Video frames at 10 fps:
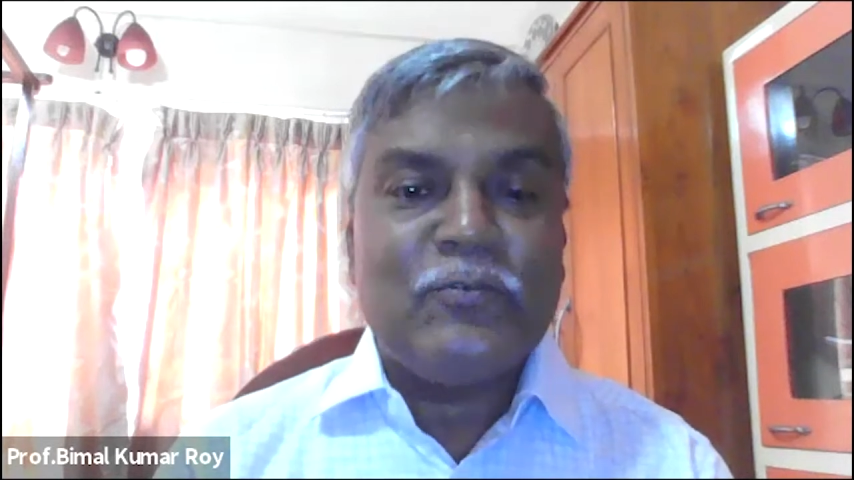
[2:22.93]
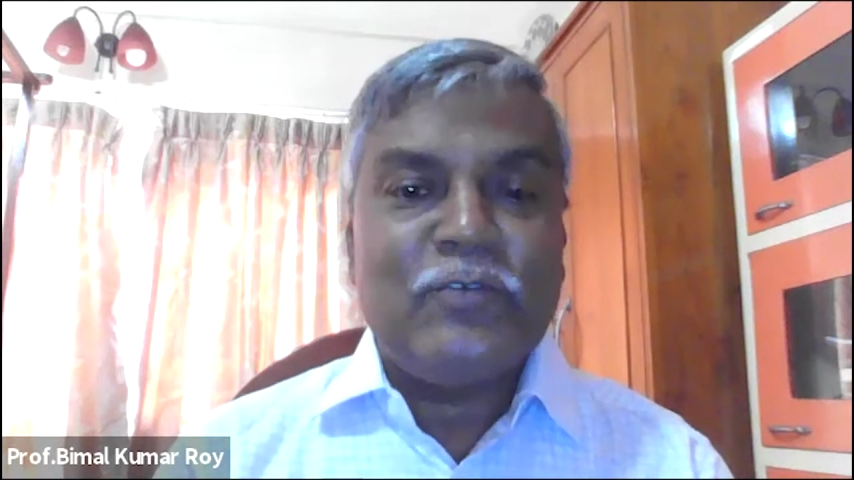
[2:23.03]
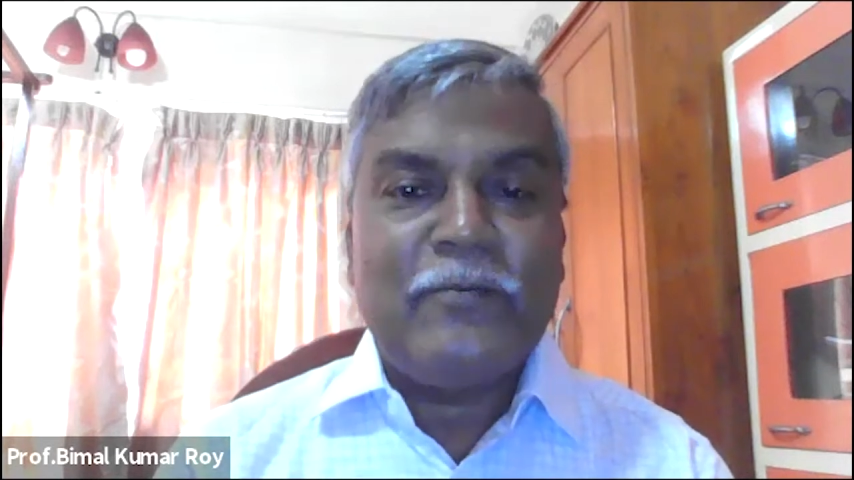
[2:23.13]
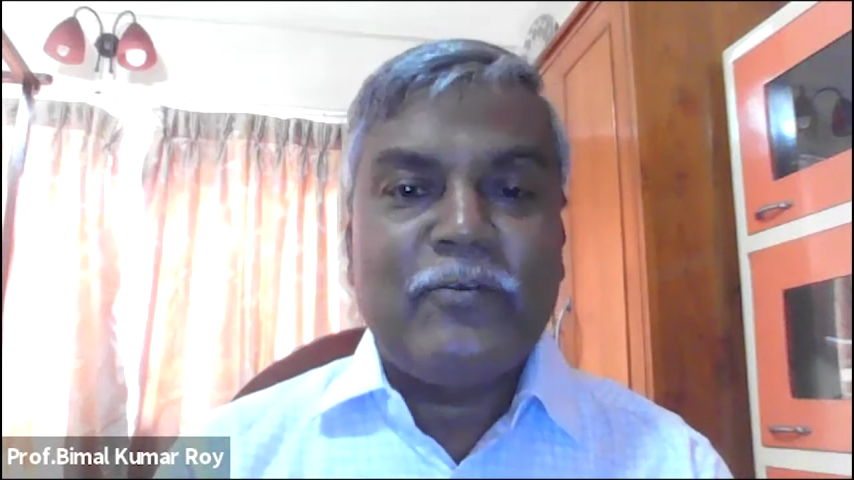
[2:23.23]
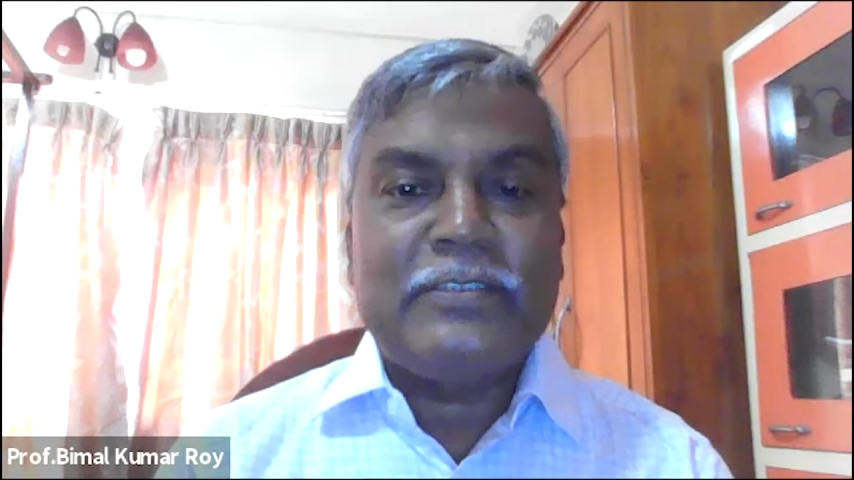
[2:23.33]
So
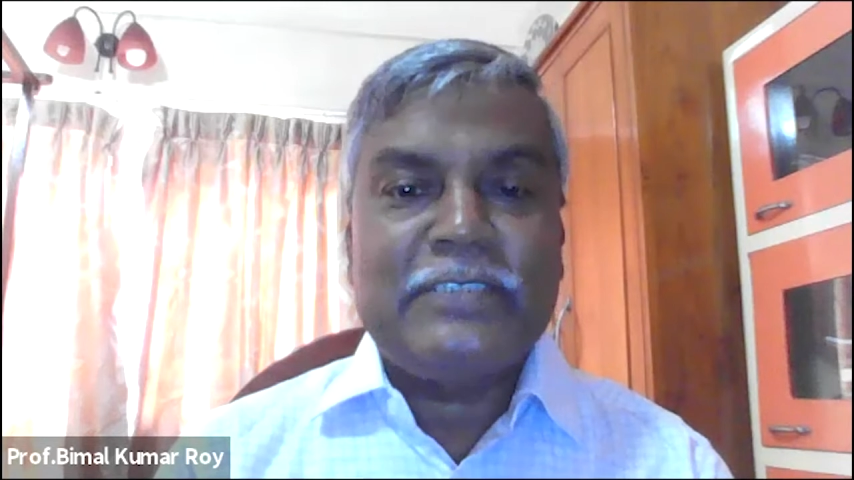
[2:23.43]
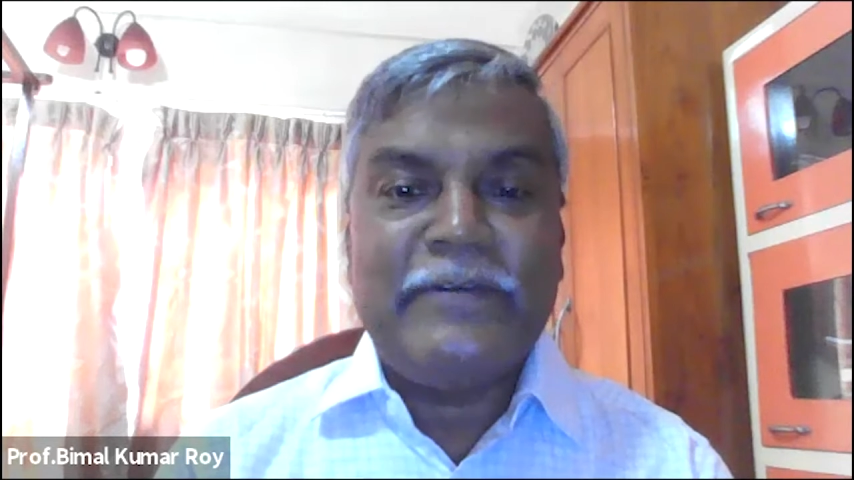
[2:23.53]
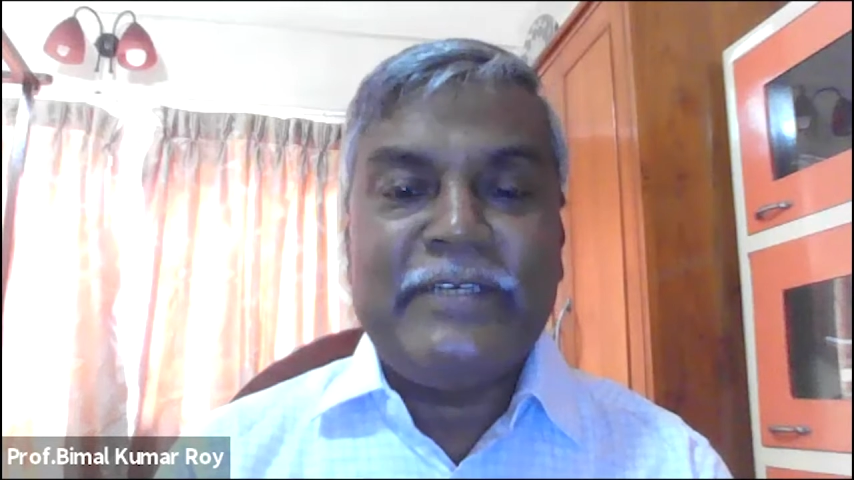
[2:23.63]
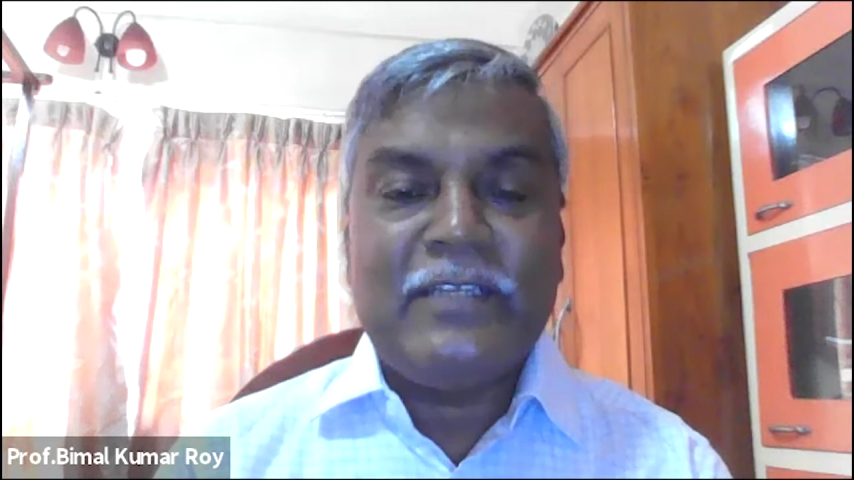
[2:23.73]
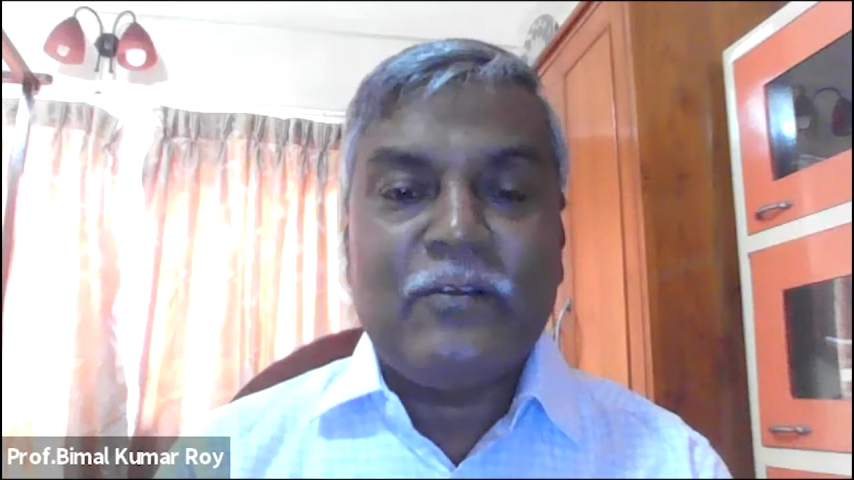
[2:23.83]
we have got
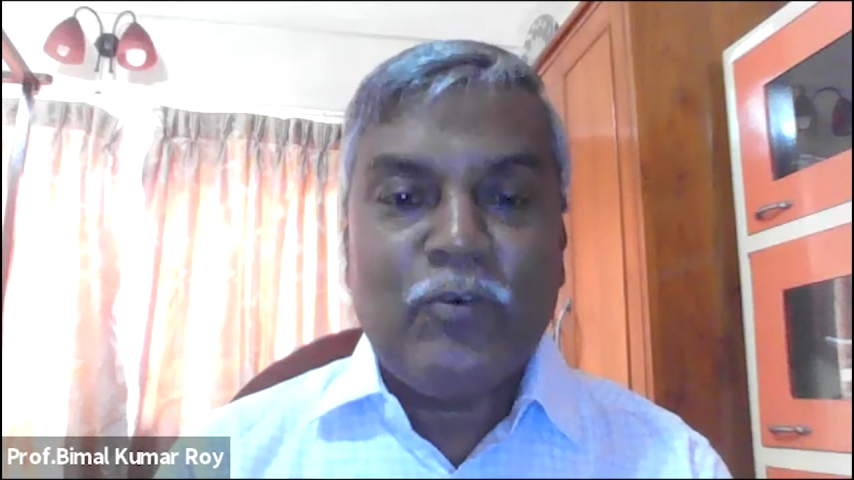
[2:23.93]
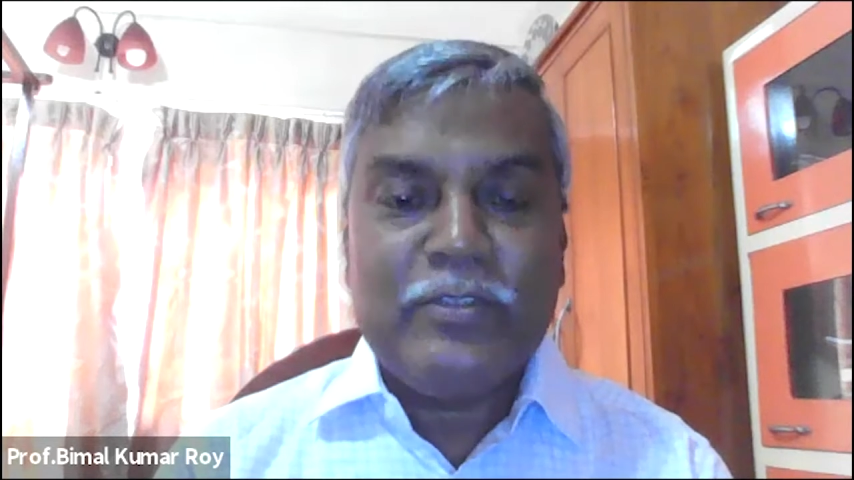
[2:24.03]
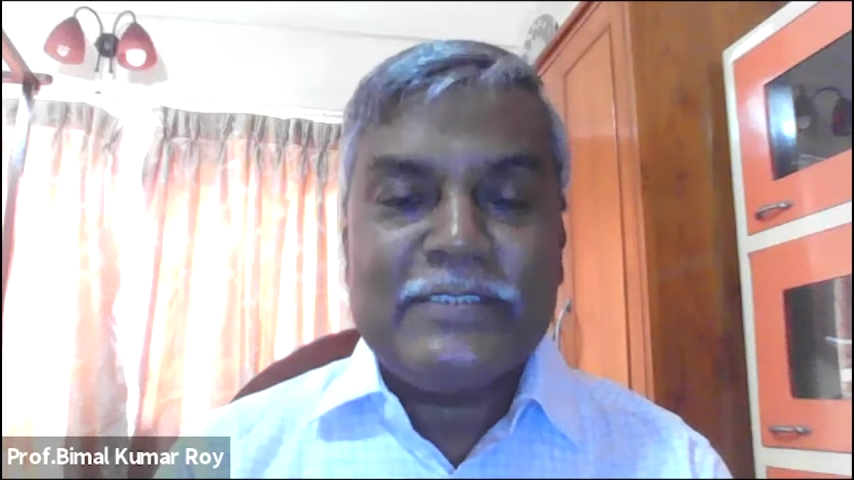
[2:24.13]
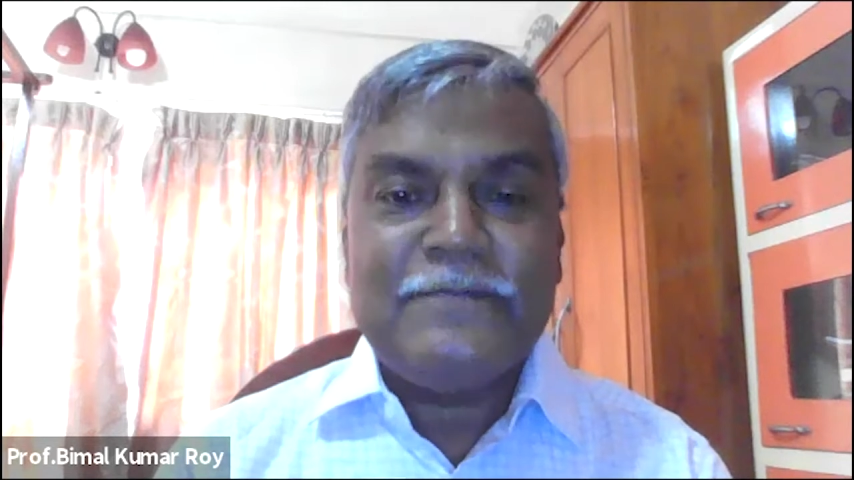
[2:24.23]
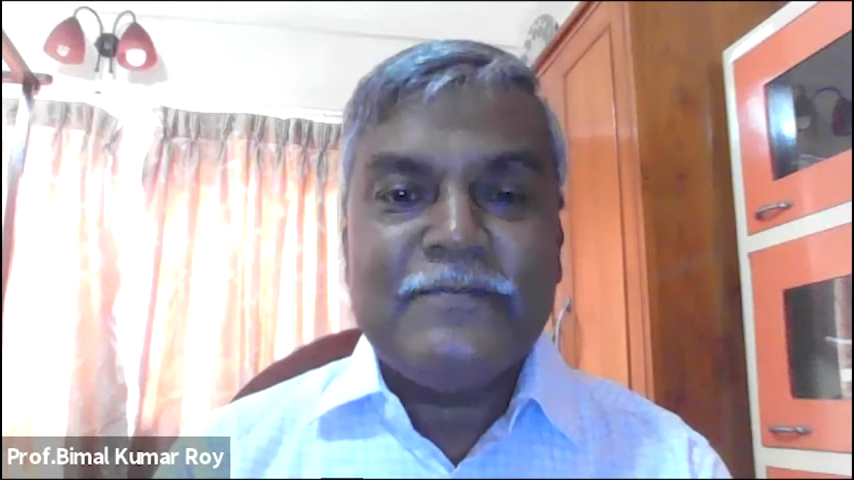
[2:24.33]
17
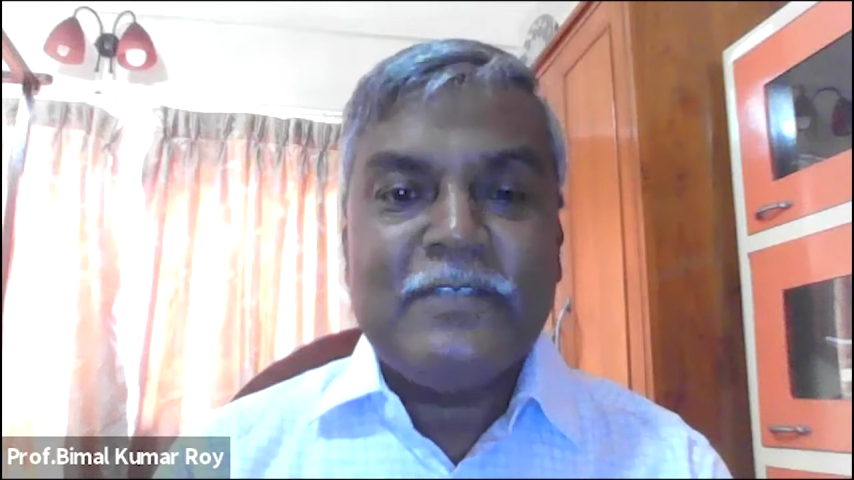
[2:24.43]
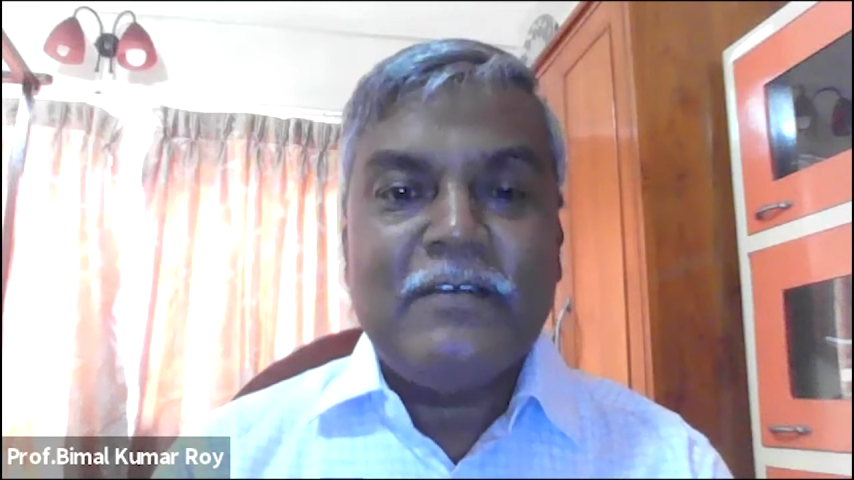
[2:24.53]
goals.